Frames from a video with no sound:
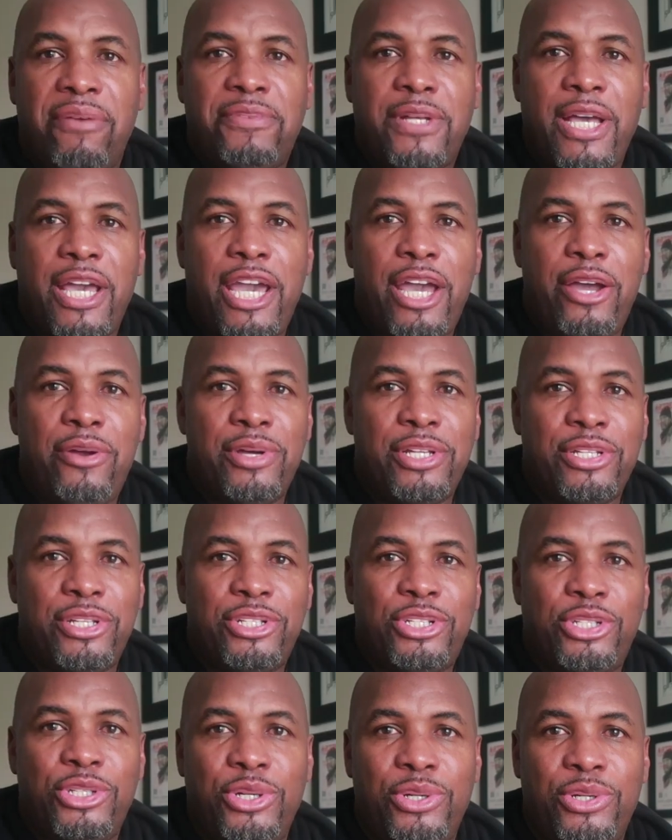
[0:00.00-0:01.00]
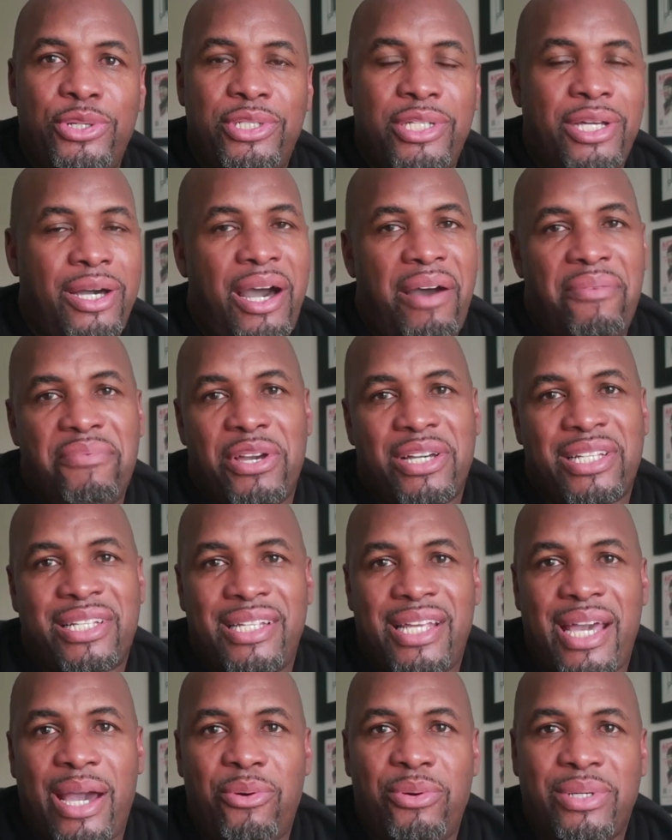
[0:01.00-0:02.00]
after hearing this news,
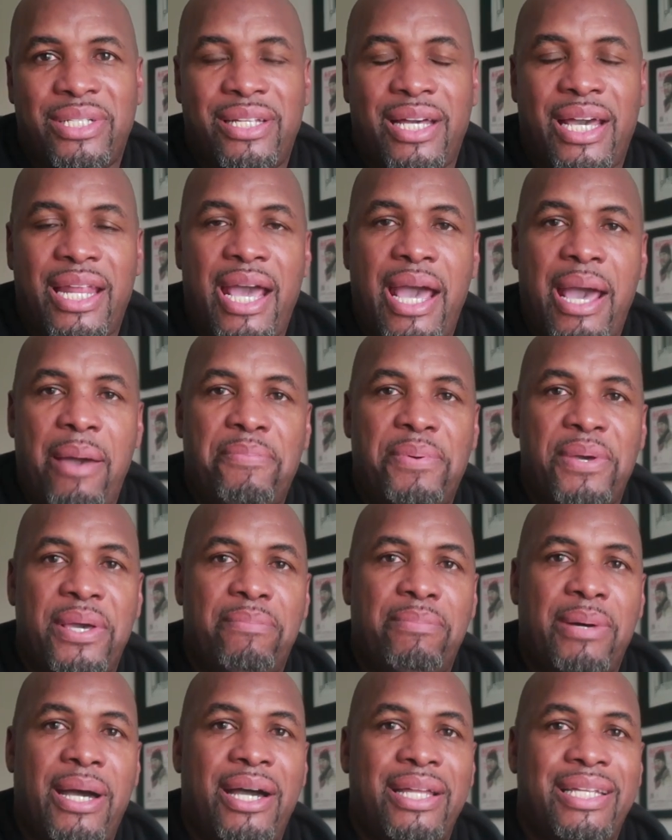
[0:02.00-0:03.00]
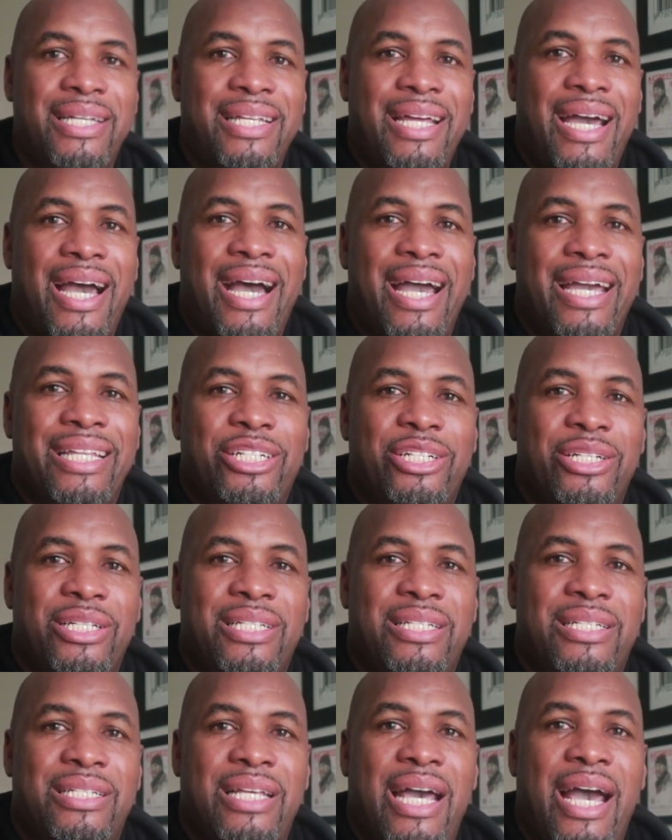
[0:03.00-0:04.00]
obviously I was not happy about it.
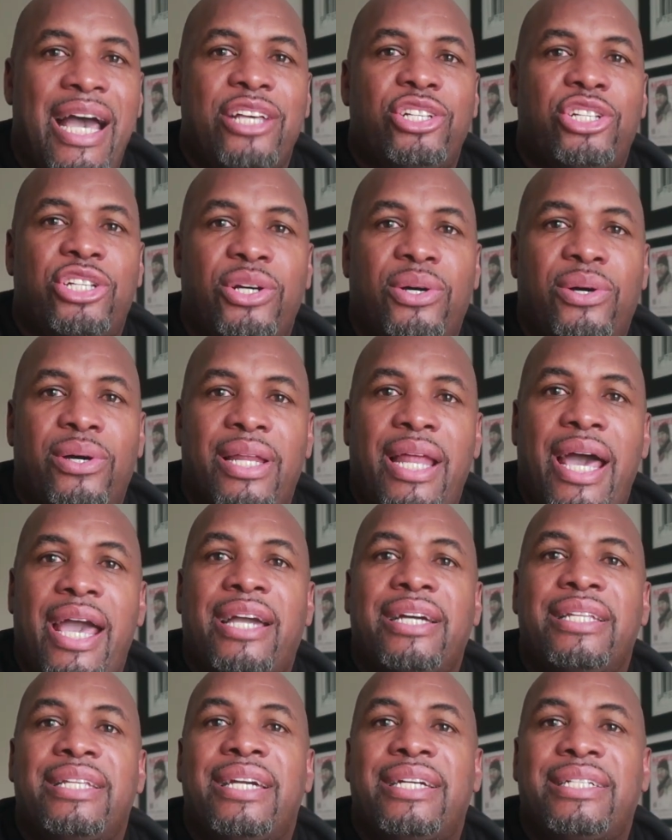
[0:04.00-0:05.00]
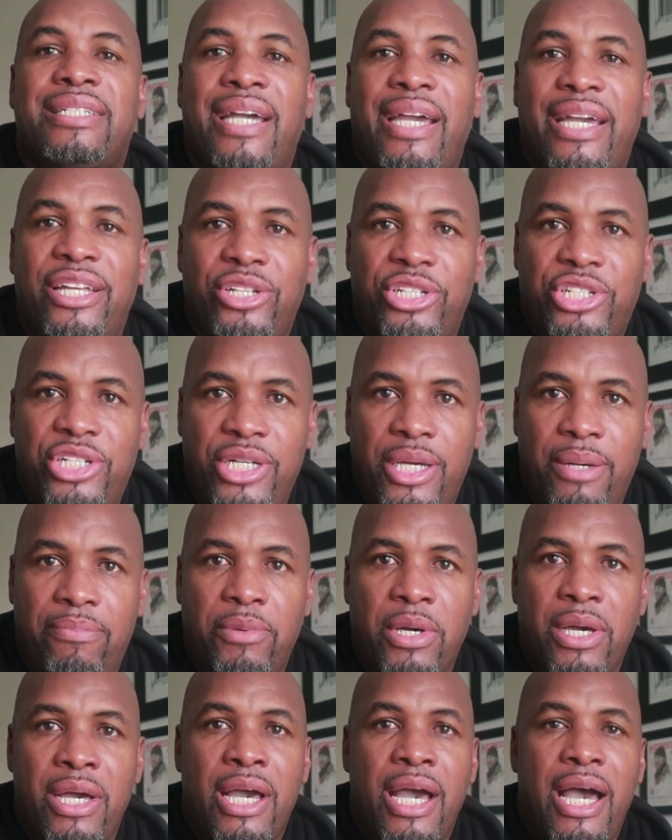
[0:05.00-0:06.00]
I saw it like a
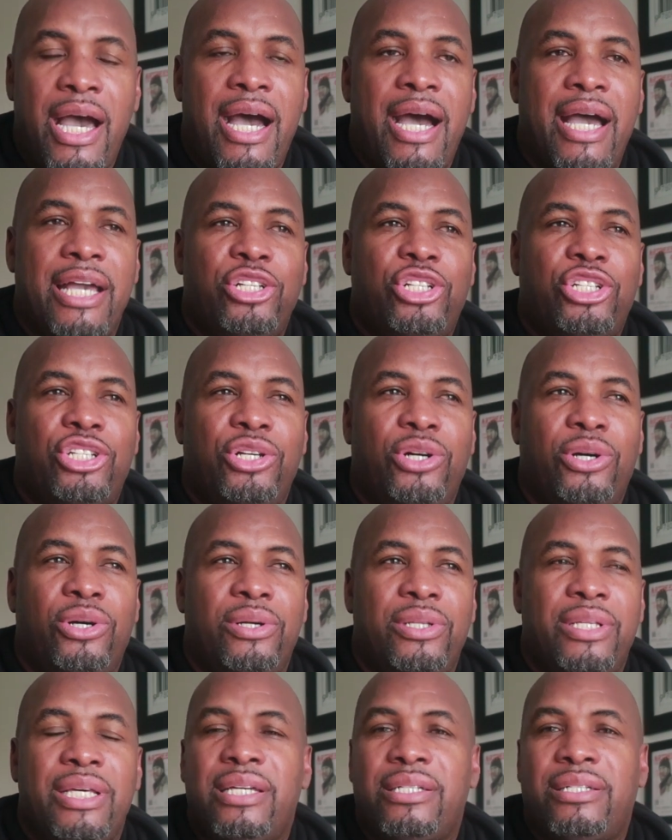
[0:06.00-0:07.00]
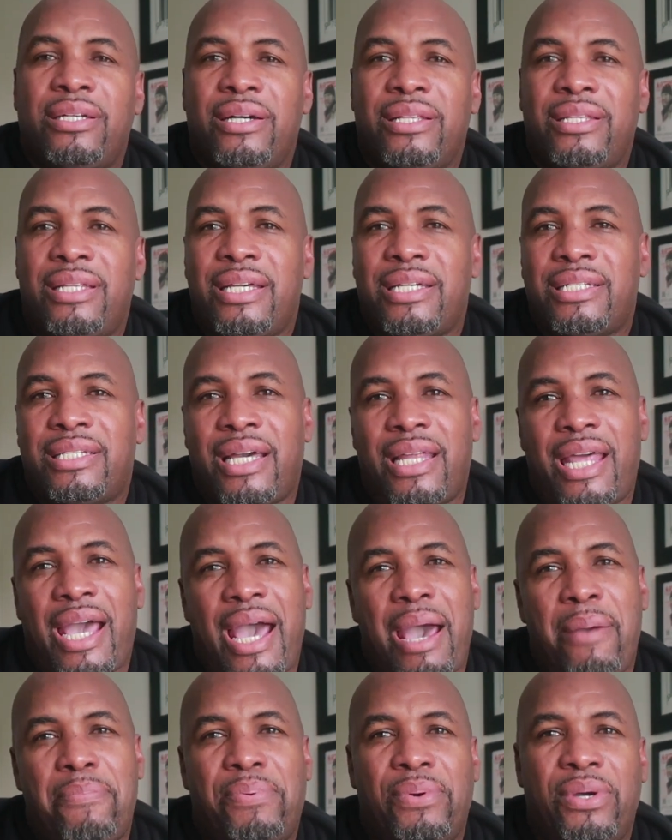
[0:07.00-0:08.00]
dictatorship. I saw these are things that
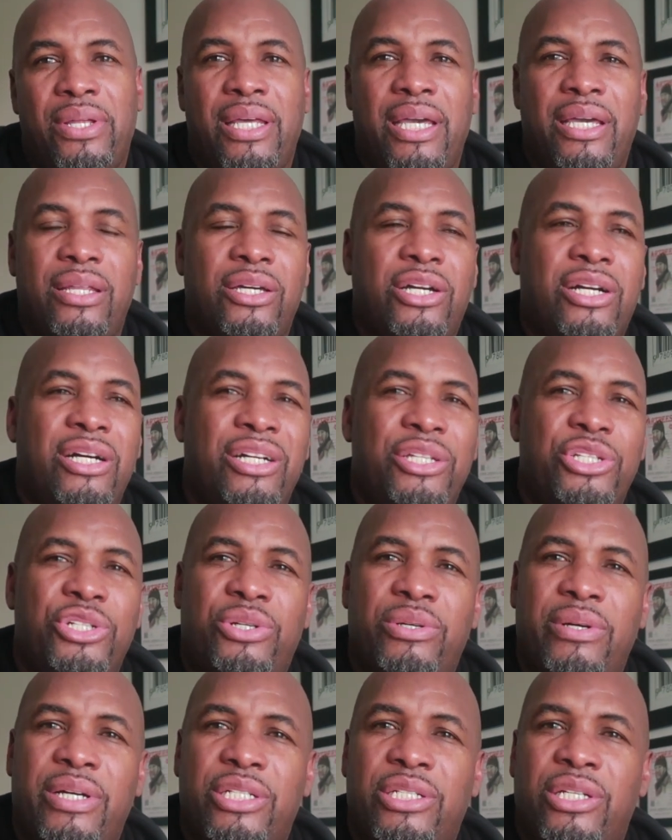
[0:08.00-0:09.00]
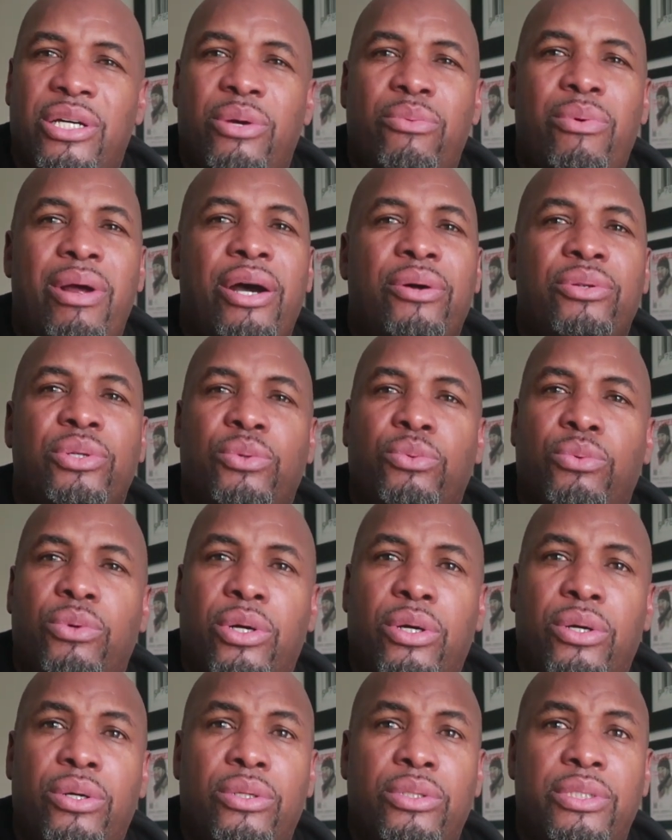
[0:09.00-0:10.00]
happen in countries around the
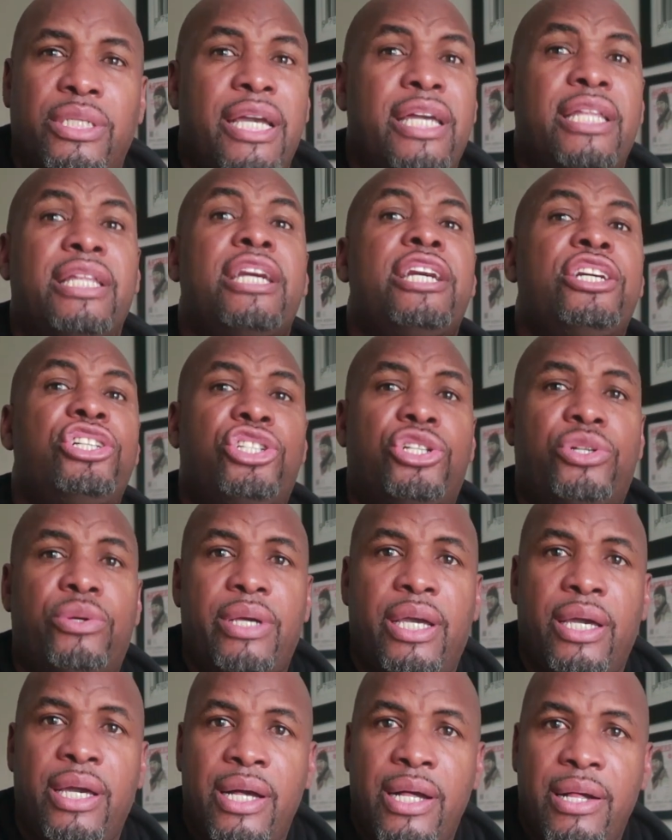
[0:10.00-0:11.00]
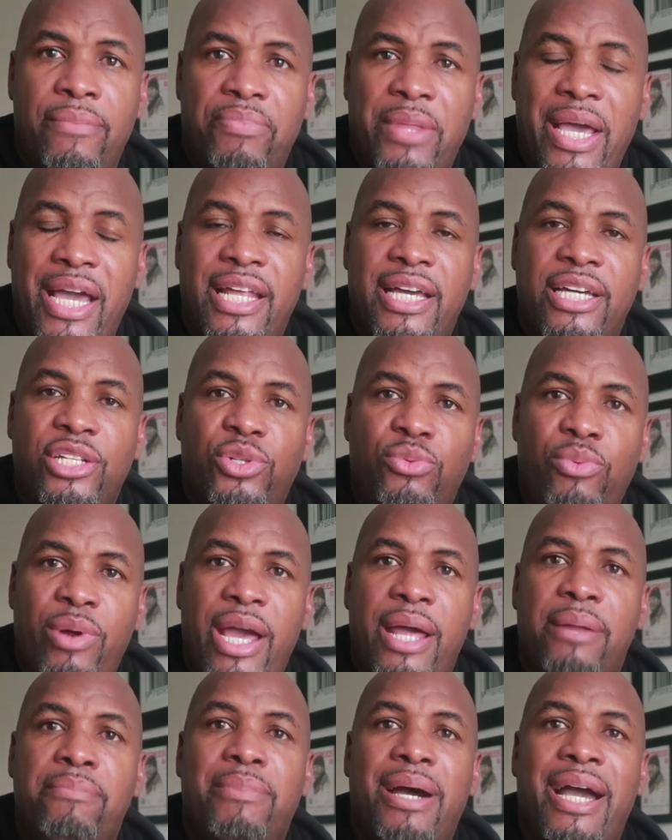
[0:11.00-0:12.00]
world in history that has
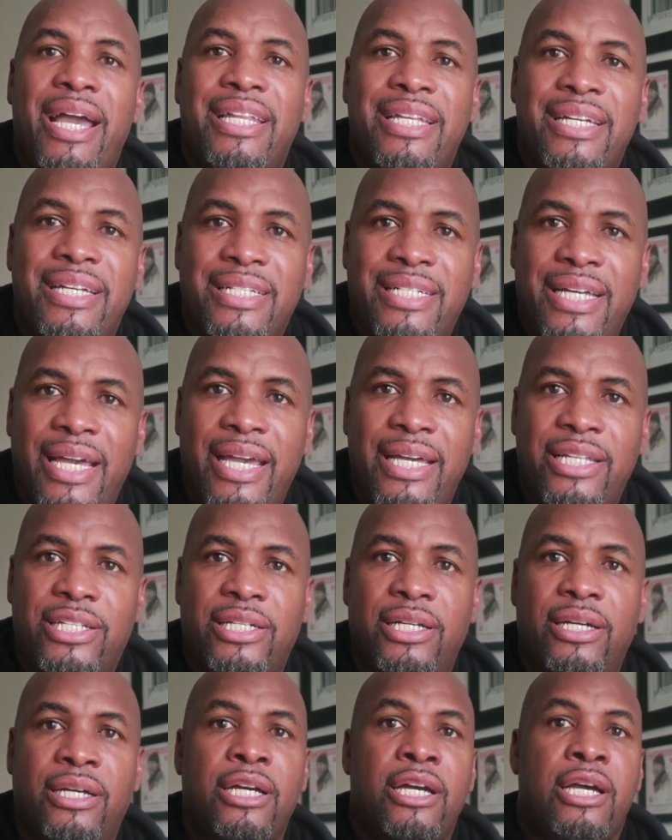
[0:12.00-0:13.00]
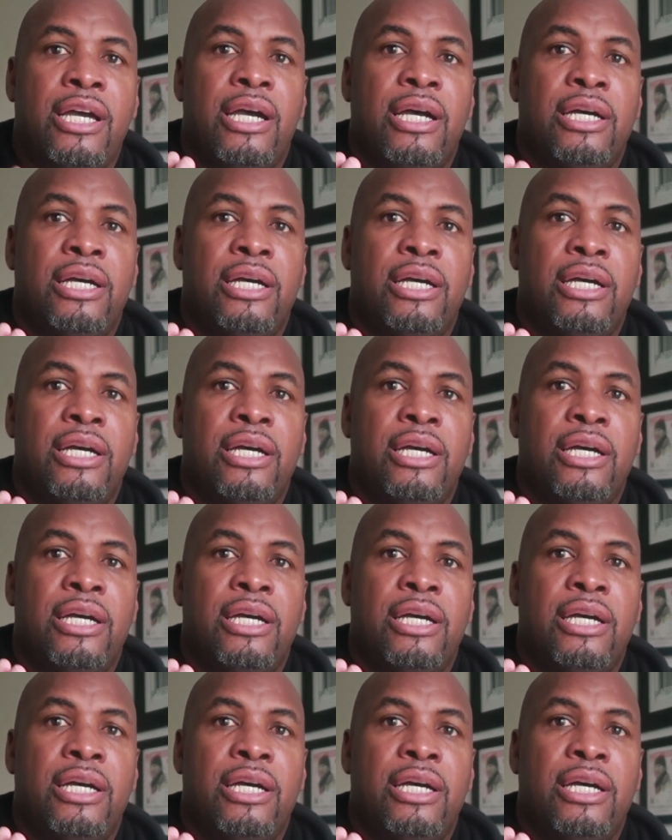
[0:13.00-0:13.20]
ran by dictator.